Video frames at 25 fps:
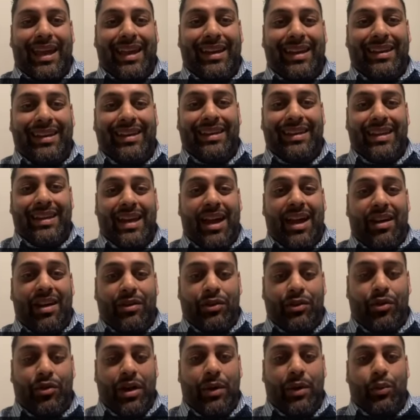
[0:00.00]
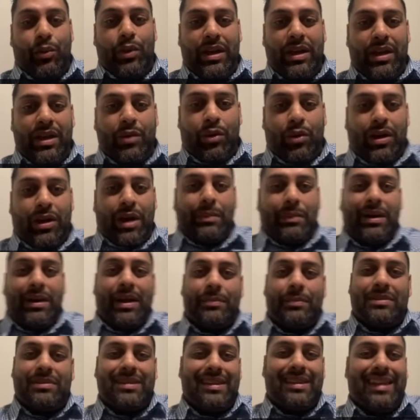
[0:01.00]
yeah, a great week. We're coming
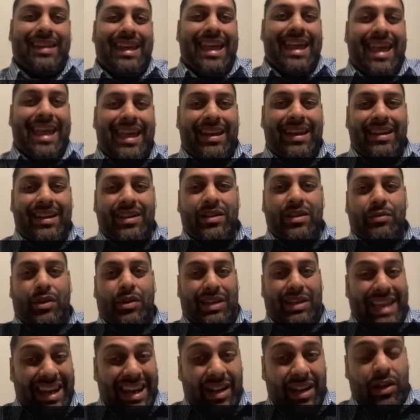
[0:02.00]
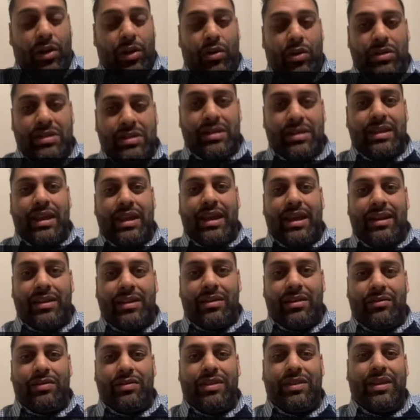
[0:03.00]
up to the end, getting close to the
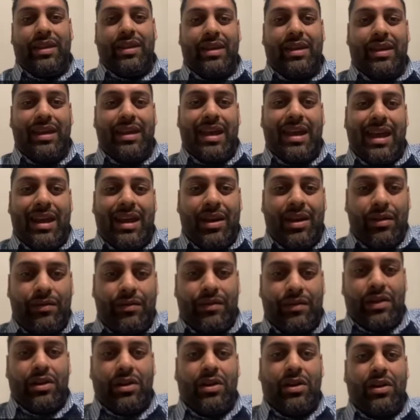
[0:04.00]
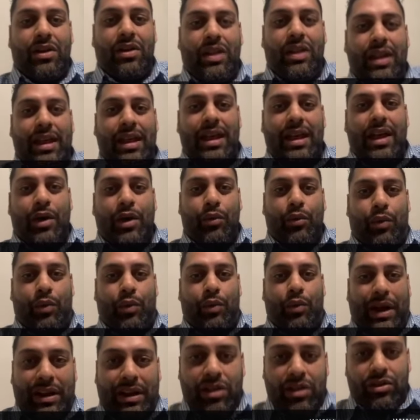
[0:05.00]
end of the NFL
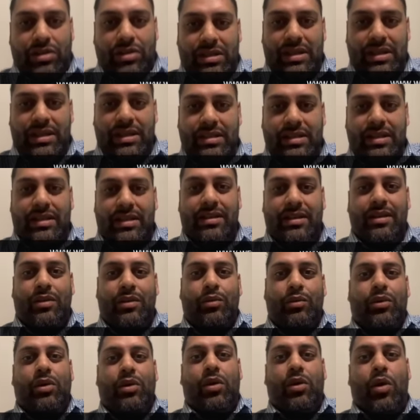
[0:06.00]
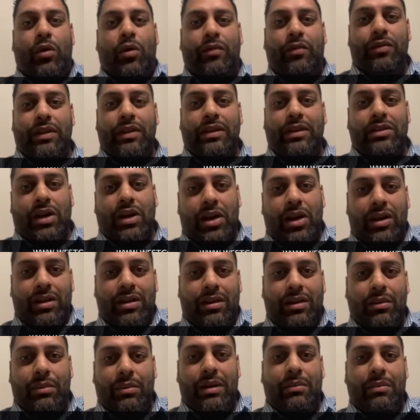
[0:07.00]
regular season. We'll hopefully talk a
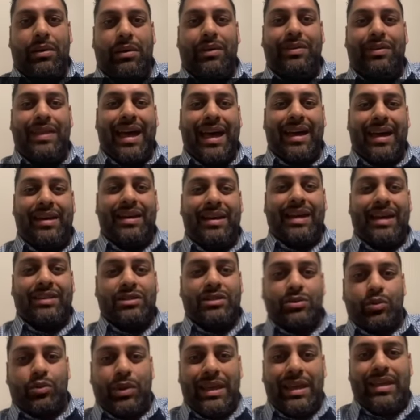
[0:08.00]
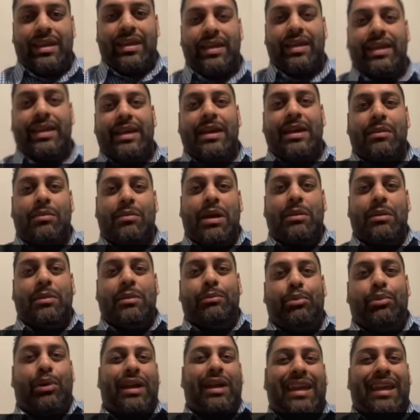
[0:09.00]
little bit about that next week. Maybe
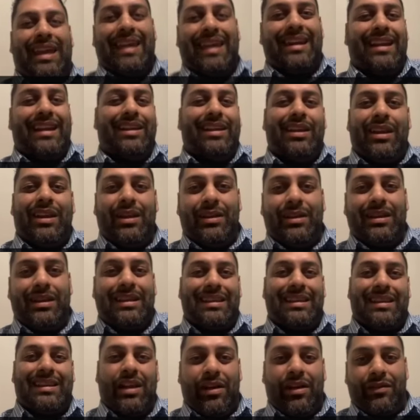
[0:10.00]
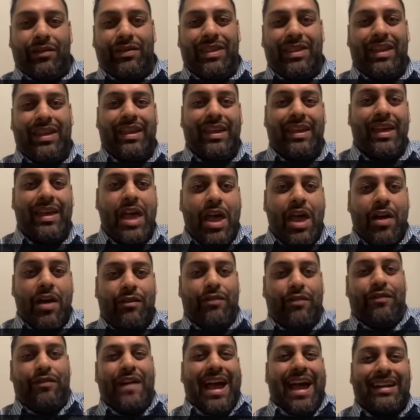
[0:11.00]
bring in a little of the
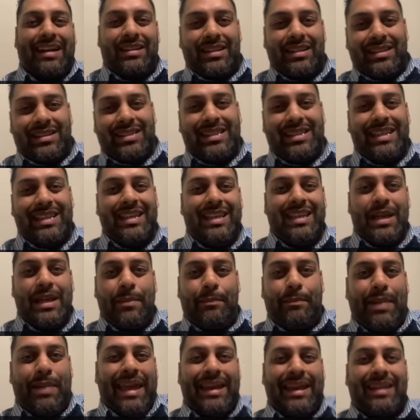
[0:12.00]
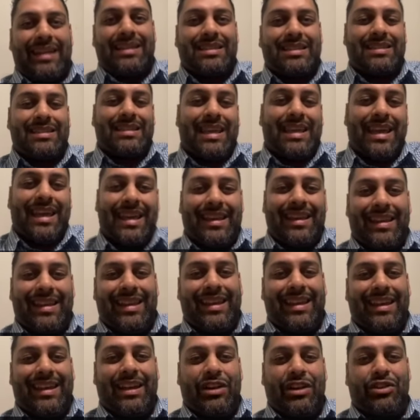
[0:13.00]
fantasy picks, and
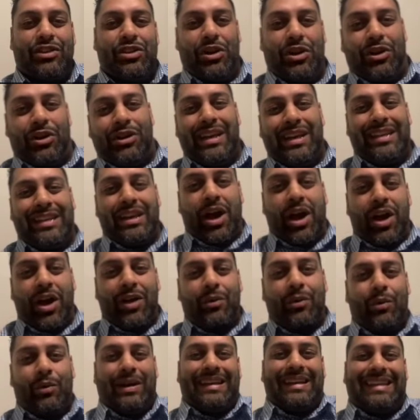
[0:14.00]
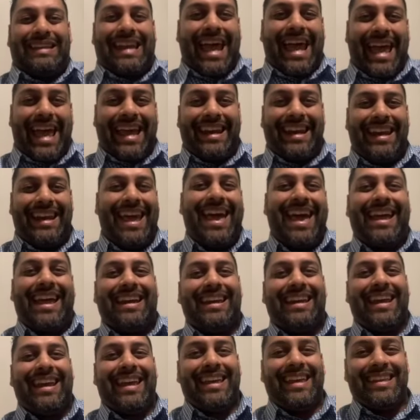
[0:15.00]
the dirty talk with Dan
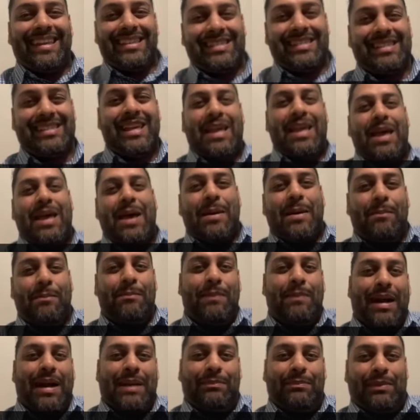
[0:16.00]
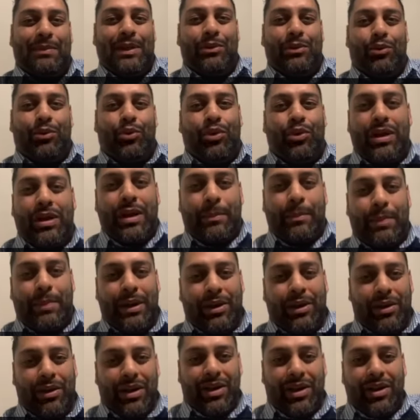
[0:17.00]
Nandez might be
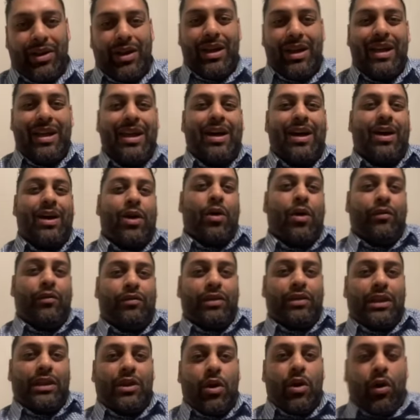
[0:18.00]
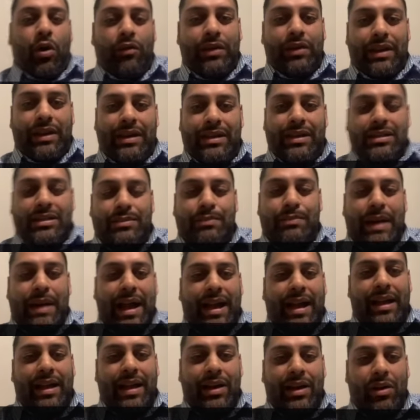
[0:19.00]
reappearing. Hopefully Govic is
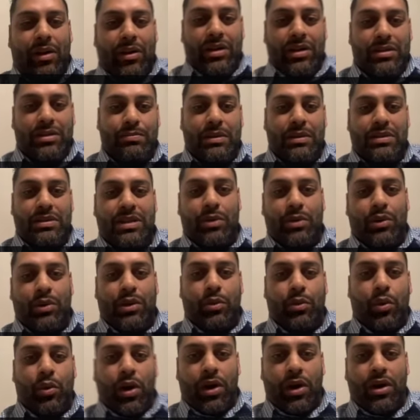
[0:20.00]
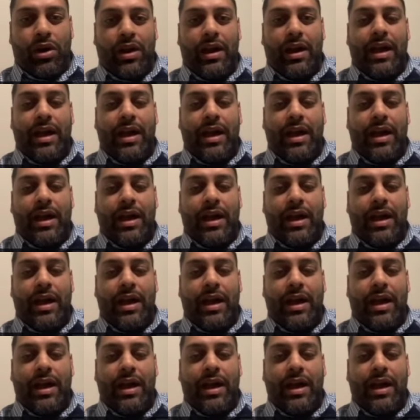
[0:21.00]
back. I know he's busy with work.